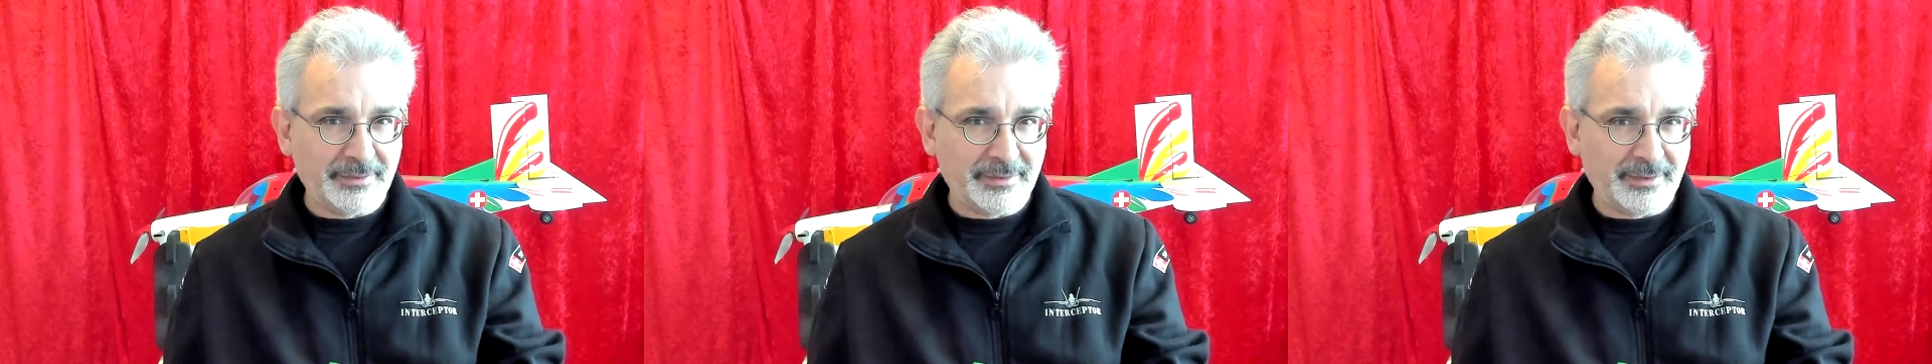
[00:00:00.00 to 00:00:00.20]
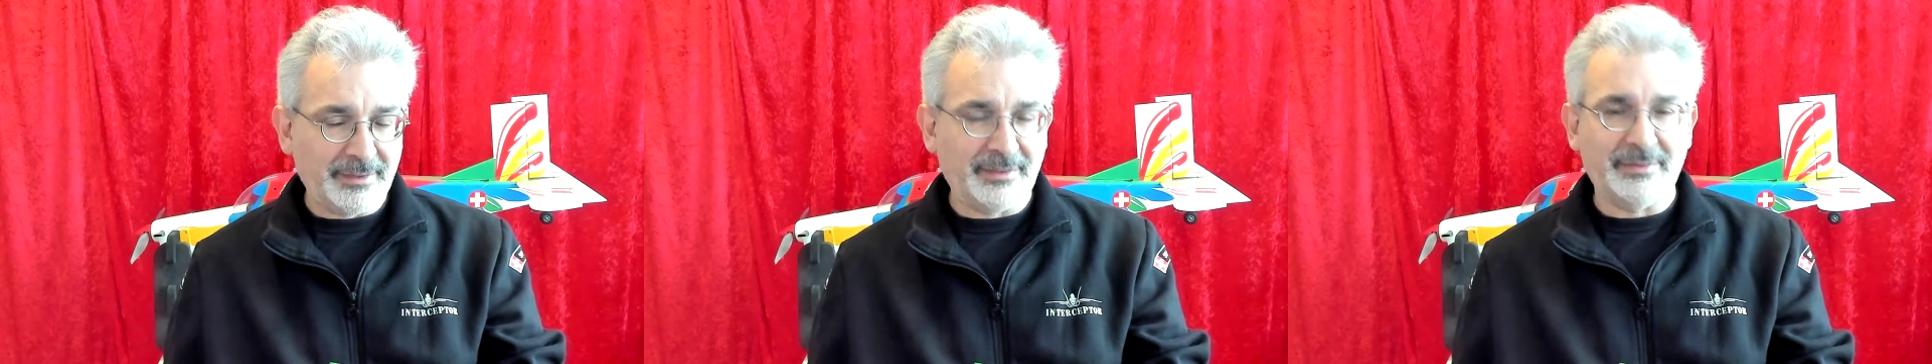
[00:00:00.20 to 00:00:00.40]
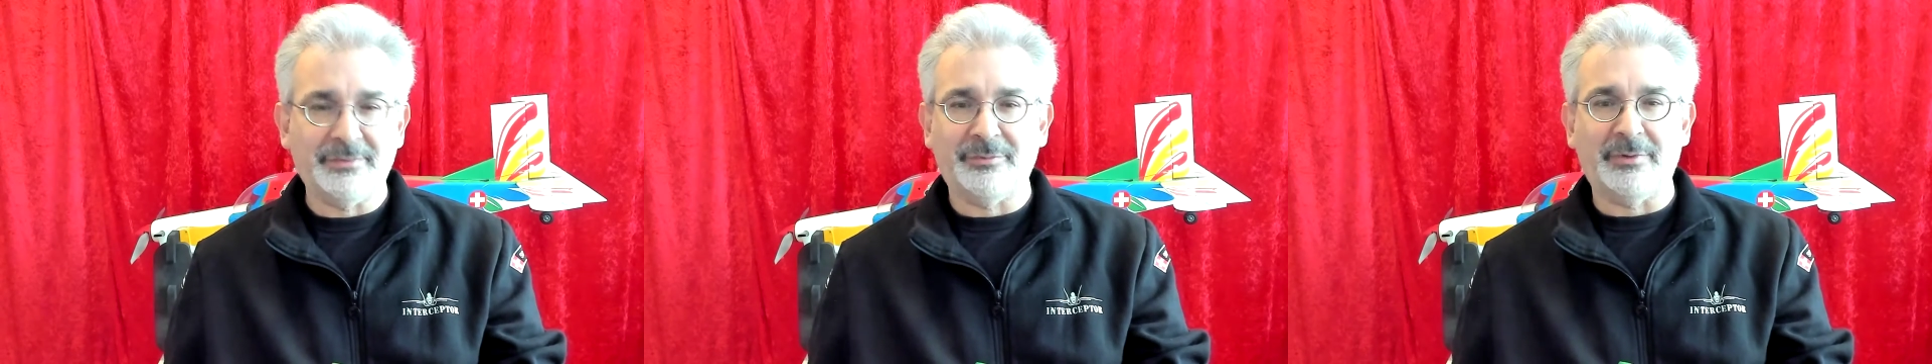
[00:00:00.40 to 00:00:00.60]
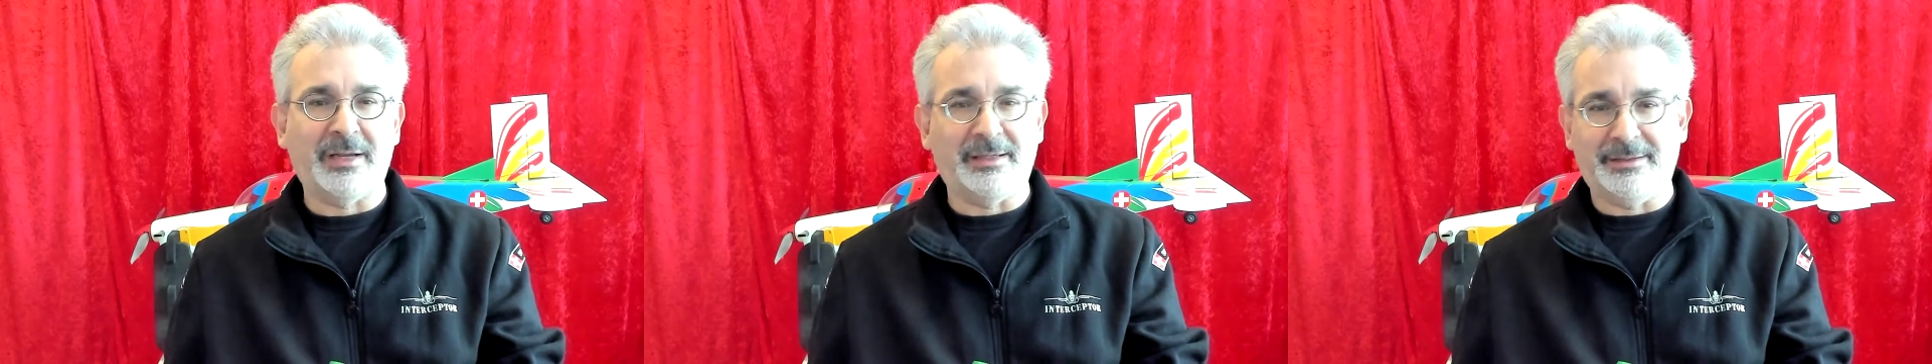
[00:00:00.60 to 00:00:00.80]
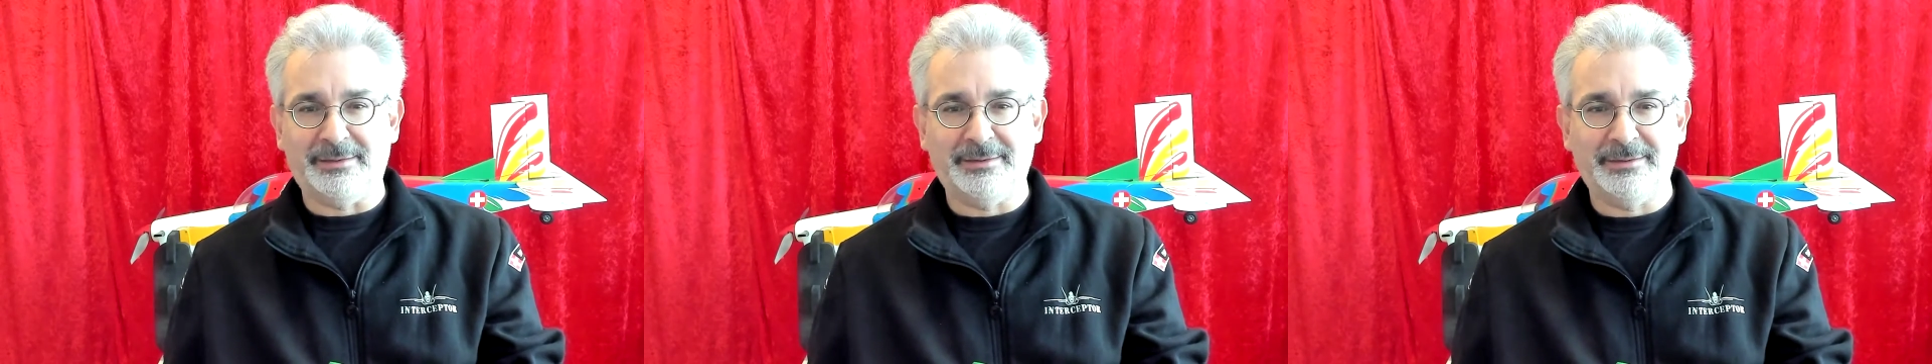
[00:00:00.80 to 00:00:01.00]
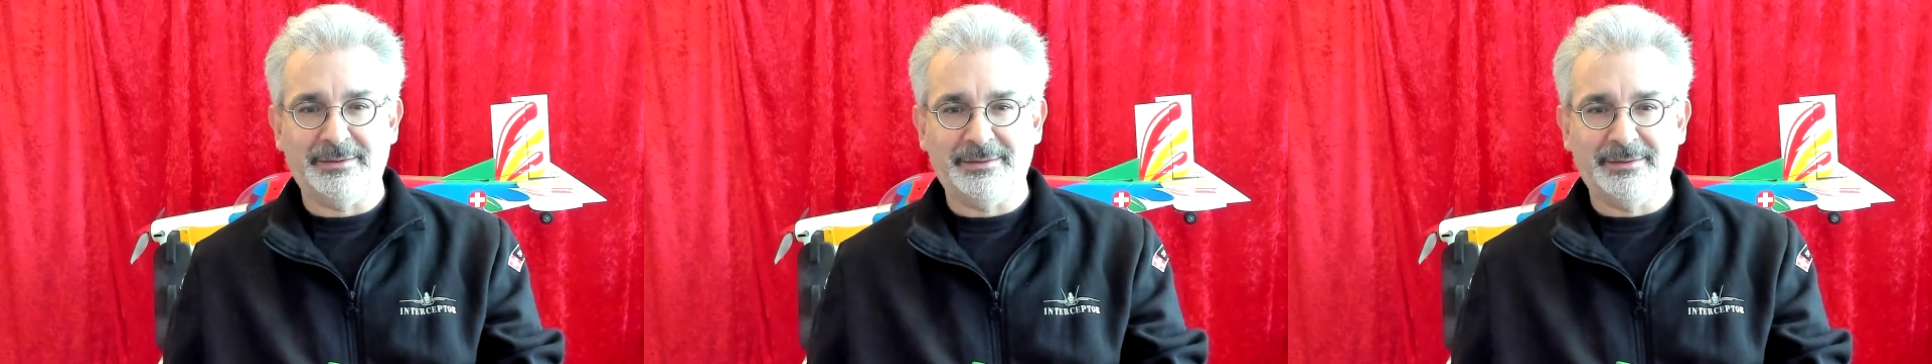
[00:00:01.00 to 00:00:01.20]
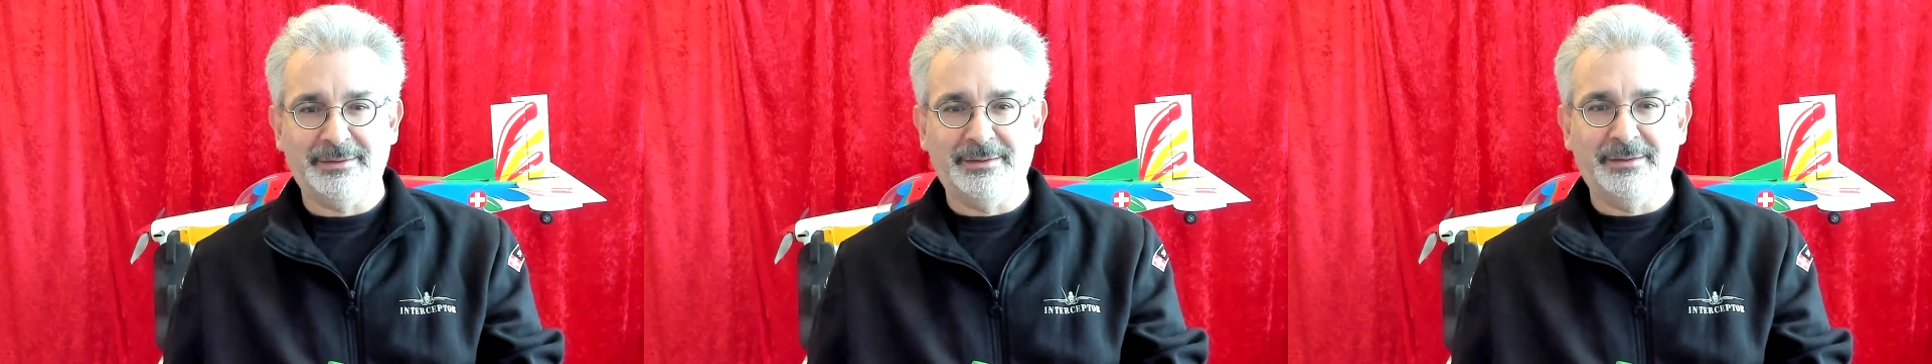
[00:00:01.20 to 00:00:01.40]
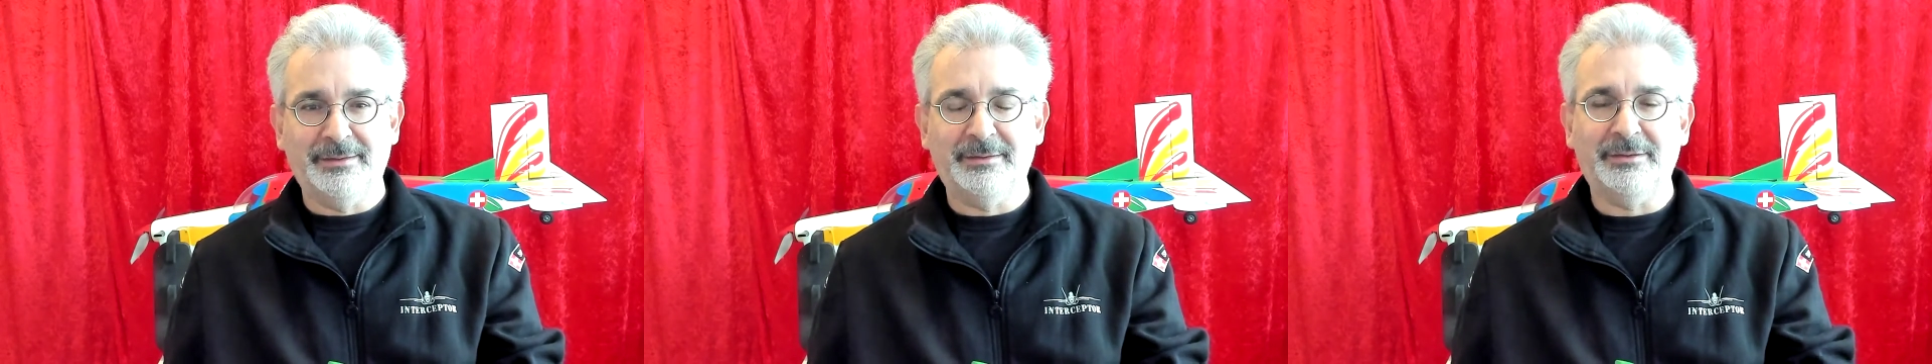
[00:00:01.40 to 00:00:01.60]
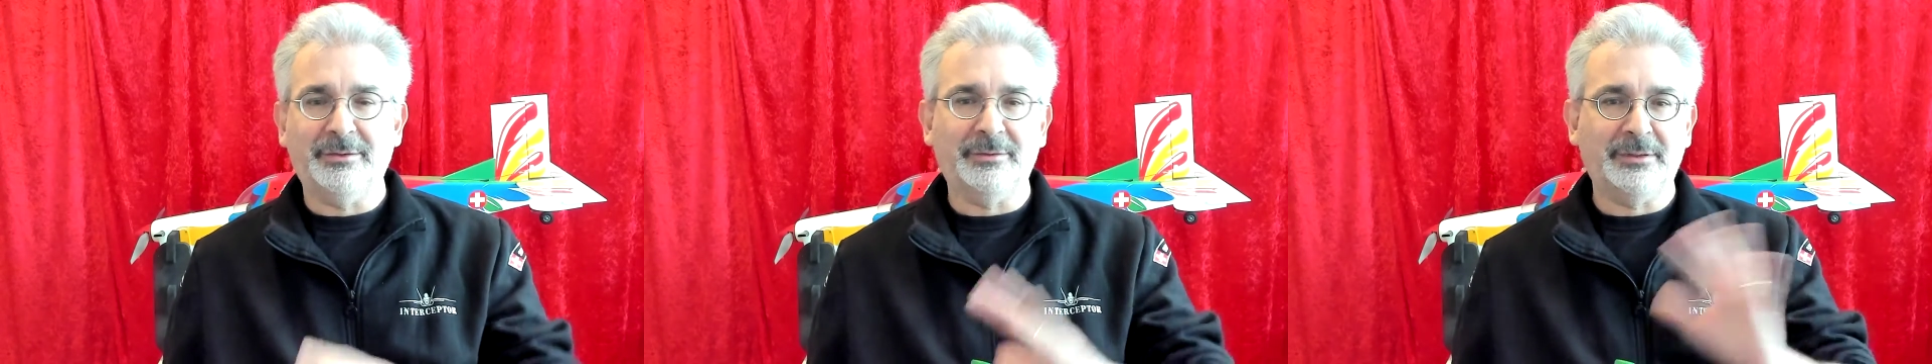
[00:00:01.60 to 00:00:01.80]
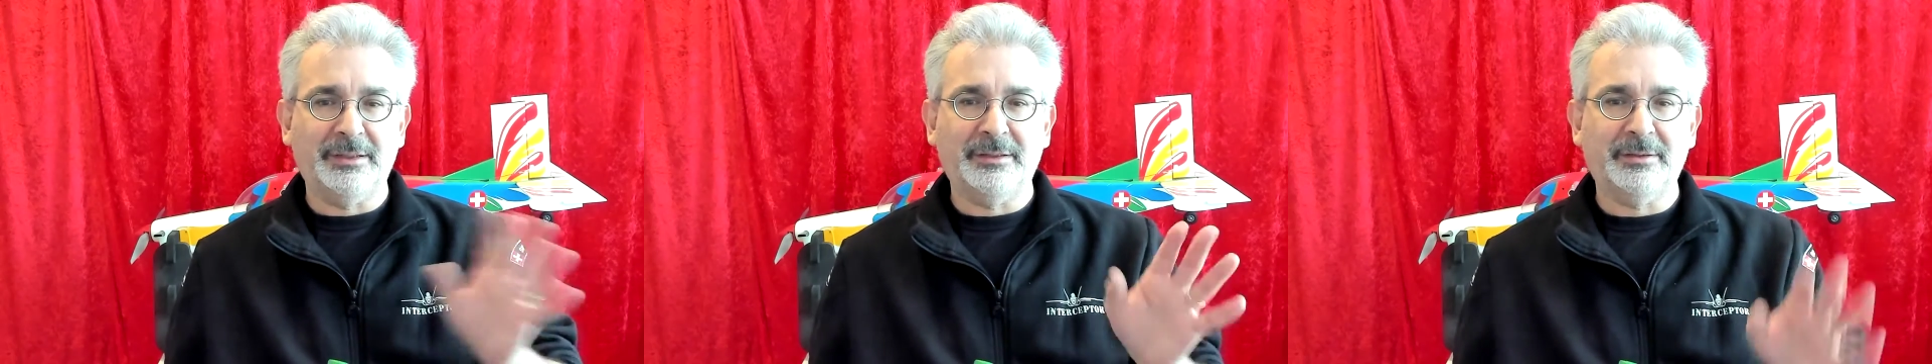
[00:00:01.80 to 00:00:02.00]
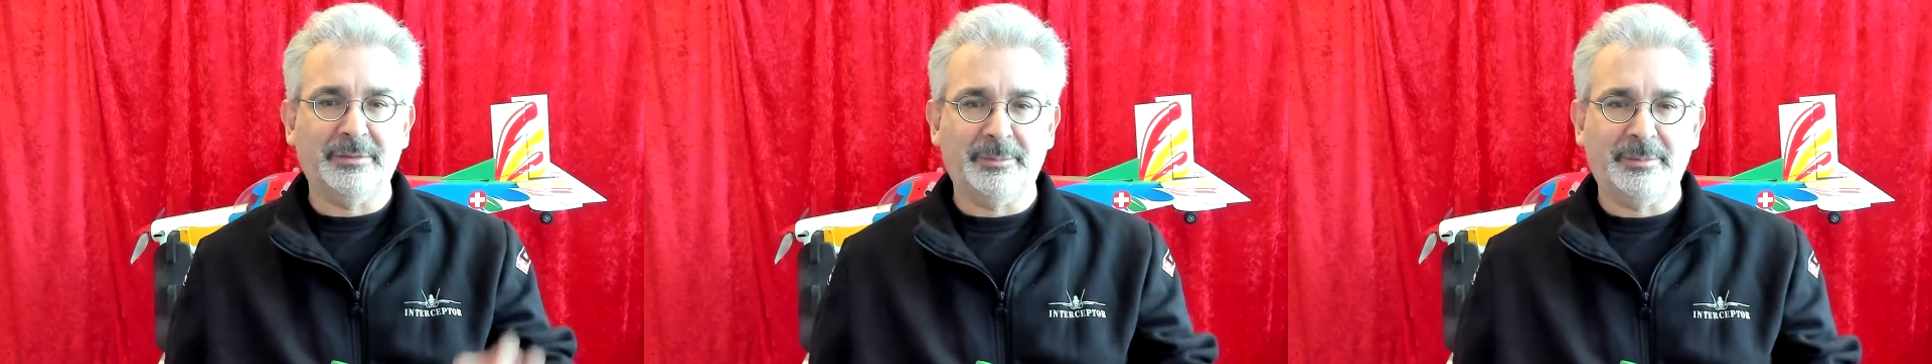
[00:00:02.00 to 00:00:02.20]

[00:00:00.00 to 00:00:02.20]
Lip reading: it is right. Don't let other